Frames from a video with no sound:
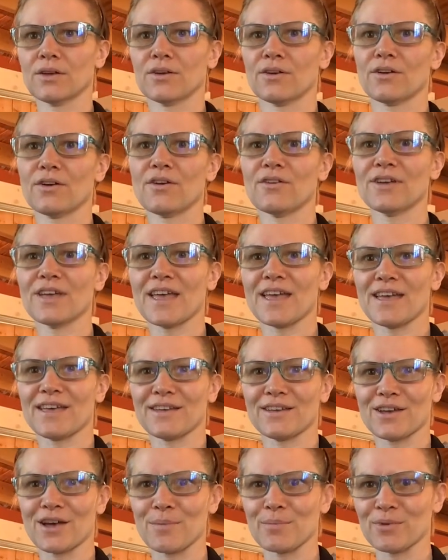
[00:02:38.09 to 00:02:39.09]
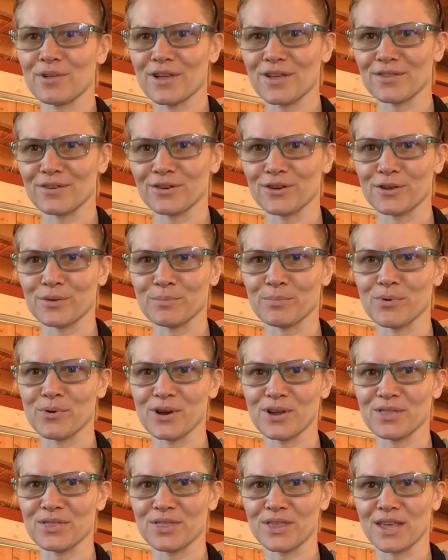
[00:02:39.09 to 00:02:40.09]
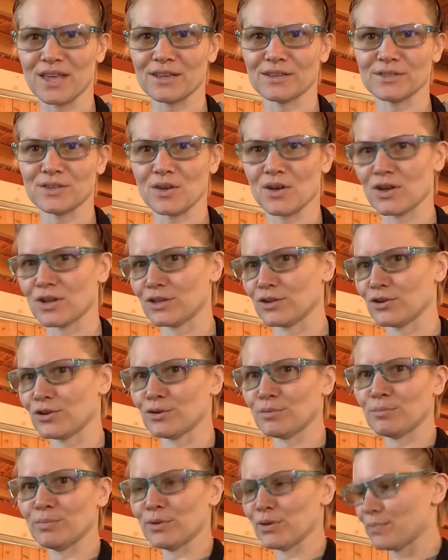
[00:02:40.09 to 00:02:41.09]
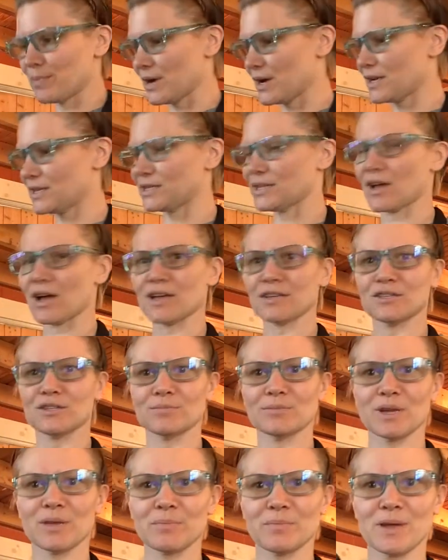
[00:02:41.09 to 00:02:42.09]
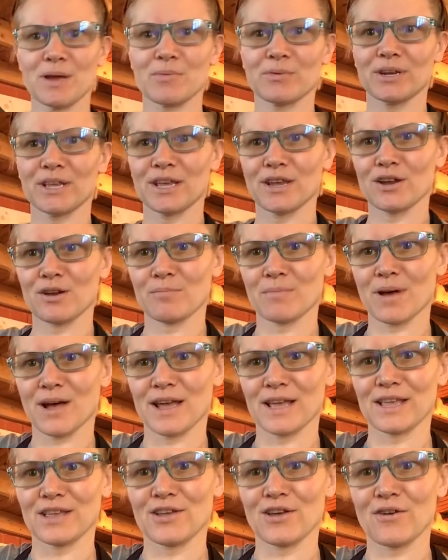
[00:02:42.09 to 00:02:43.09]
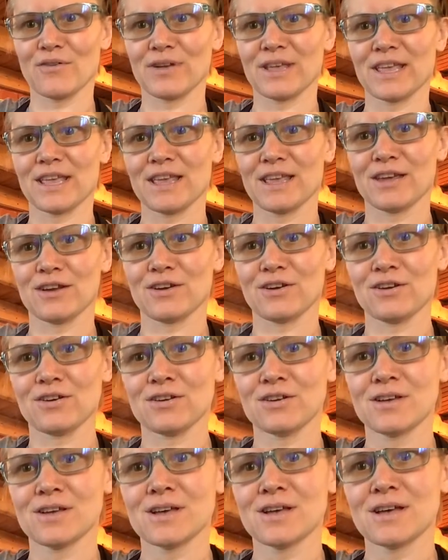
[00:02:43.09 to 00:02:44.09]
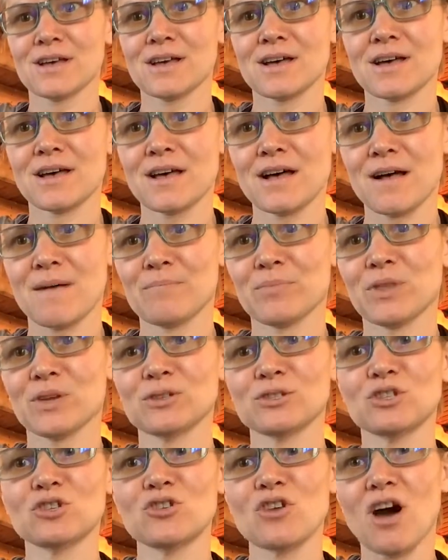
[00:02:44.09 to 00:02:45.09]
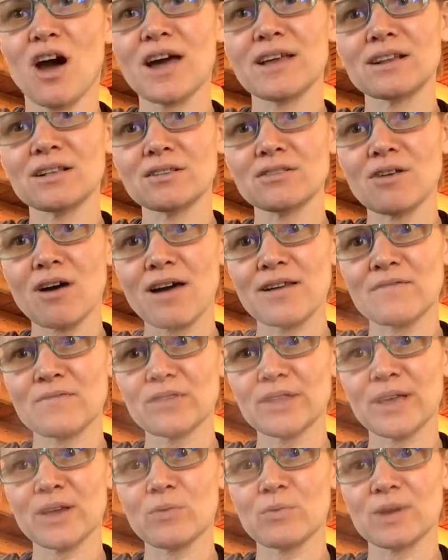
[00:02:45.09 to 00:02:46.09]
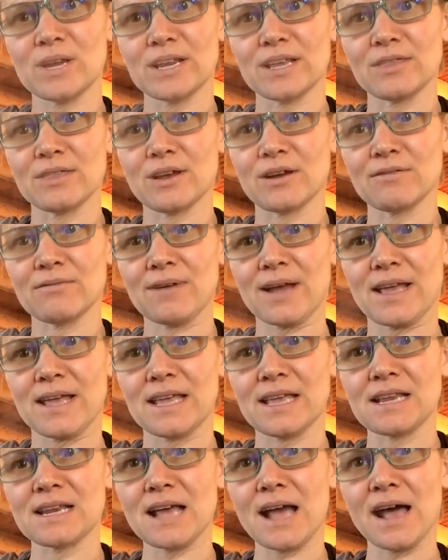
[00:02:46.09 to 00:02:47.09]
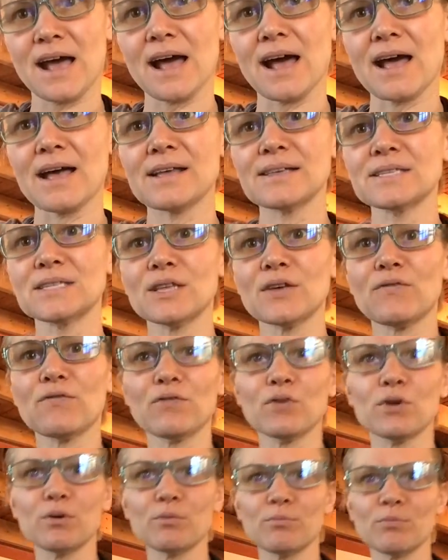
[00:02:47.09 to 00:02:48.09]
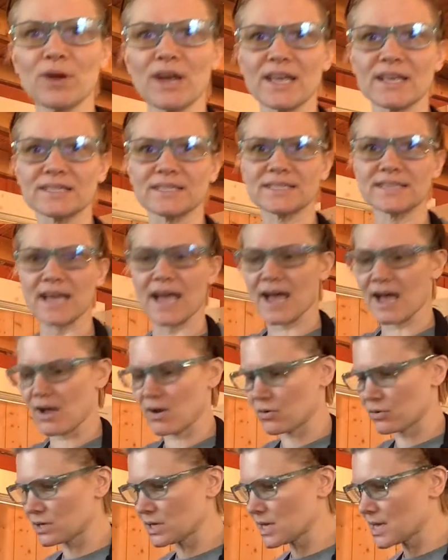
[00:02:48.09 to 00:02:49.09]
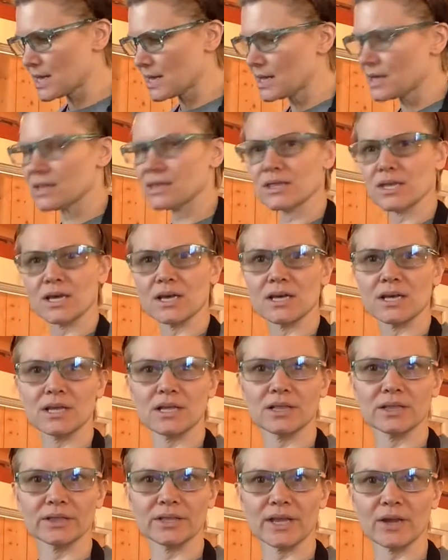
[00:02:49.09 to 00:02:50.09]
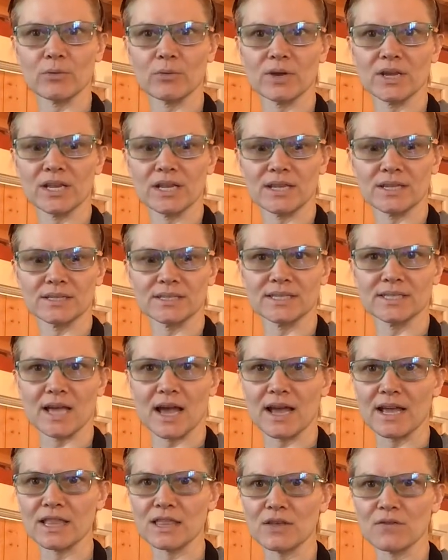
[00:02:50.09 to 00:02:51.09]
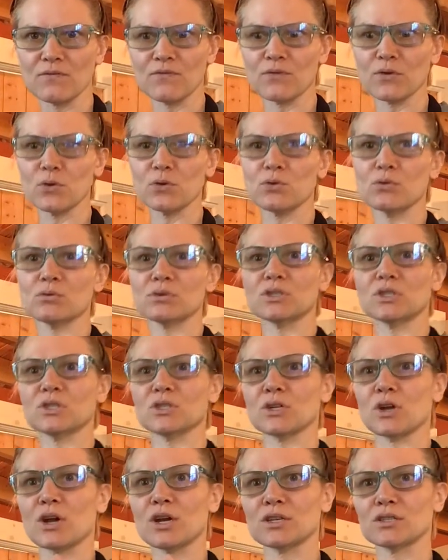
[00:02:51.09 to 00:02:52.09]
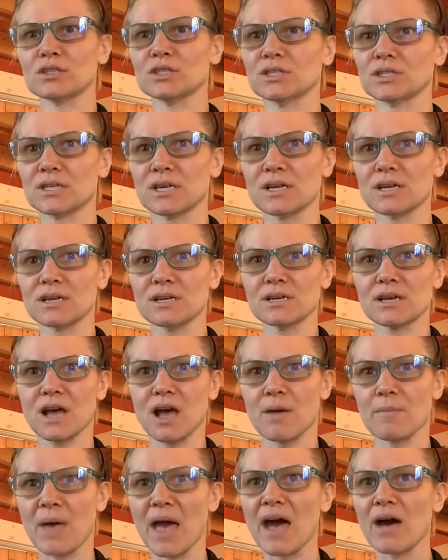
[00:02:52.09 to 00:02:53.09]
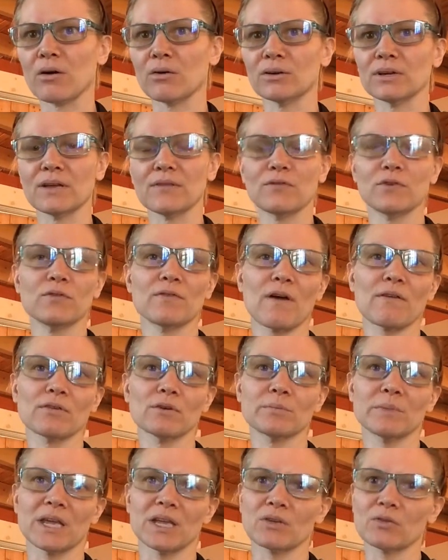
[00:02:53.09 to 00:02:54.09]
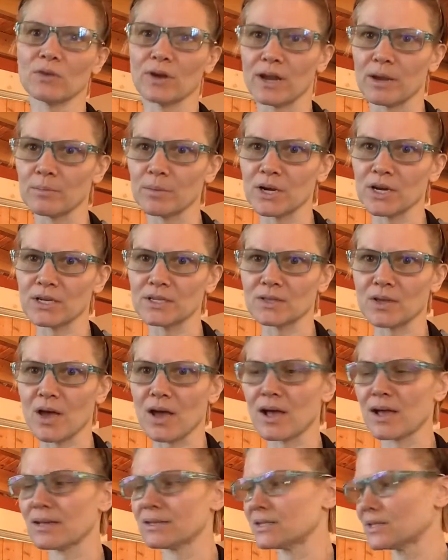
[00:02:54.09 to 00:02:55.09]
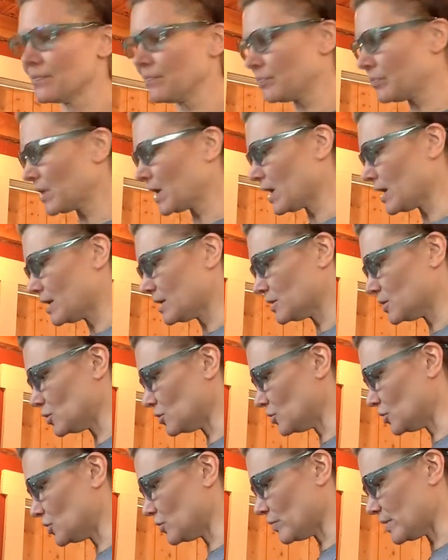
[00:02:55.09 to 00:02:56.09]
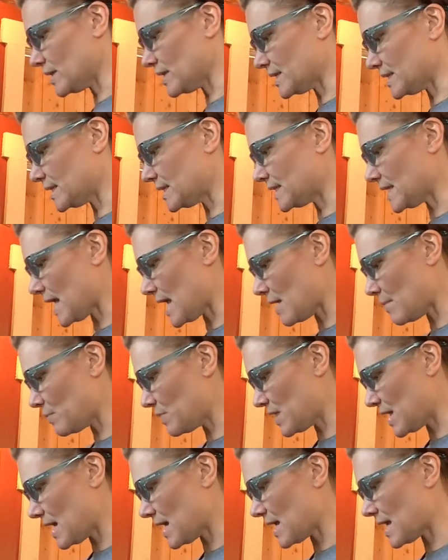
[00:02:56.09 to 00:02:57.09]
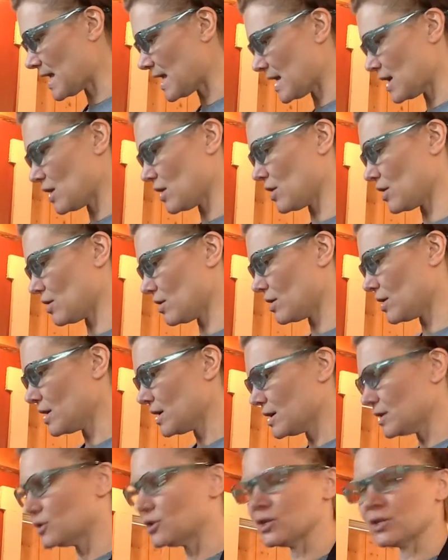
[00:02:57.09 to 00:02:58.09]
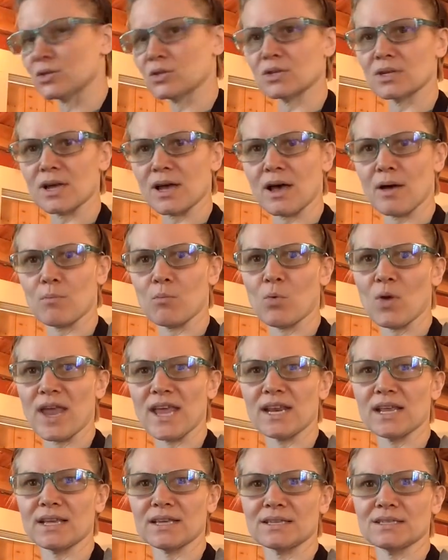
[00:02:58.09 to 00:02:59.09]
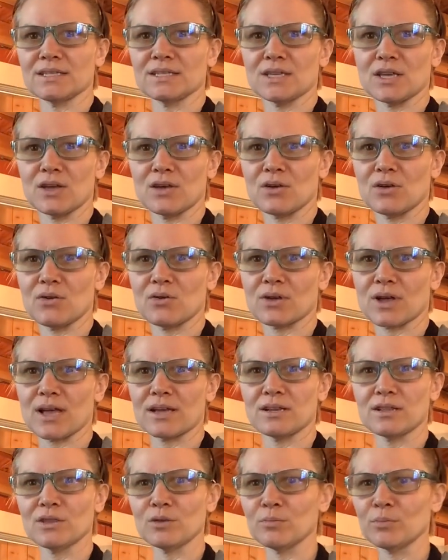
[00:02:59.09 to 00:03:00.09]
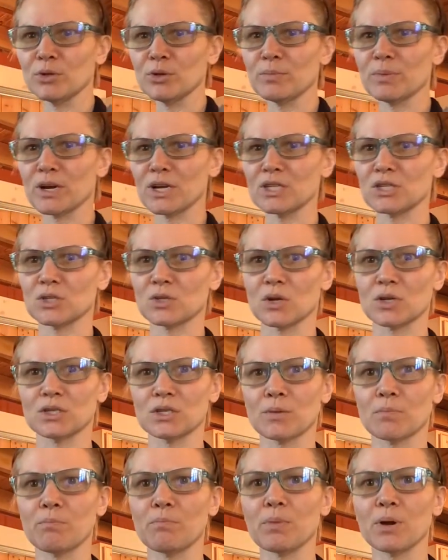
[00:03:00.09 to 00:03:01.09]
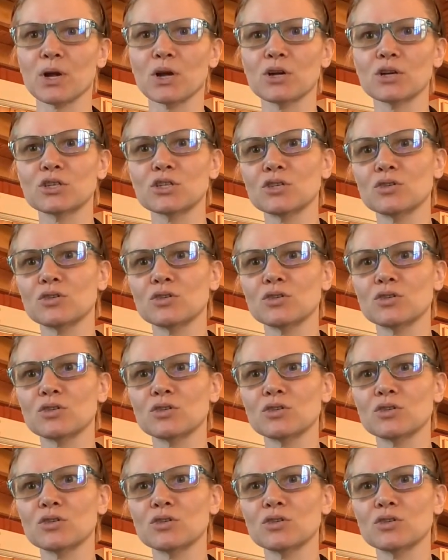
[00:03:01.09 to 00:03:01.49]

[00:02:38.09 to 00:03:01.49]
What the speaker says: Okay, a couple other important things on your blueberry sauce. You might be able to hear mine going here. There's not a lot of liquid in there, right? As the fruit breaks down, the liquid inside the fruit starts to come out. If you've ever made cranberry sauce, you're doing the same thing here, just waiting until kind of the blueberries start to burst.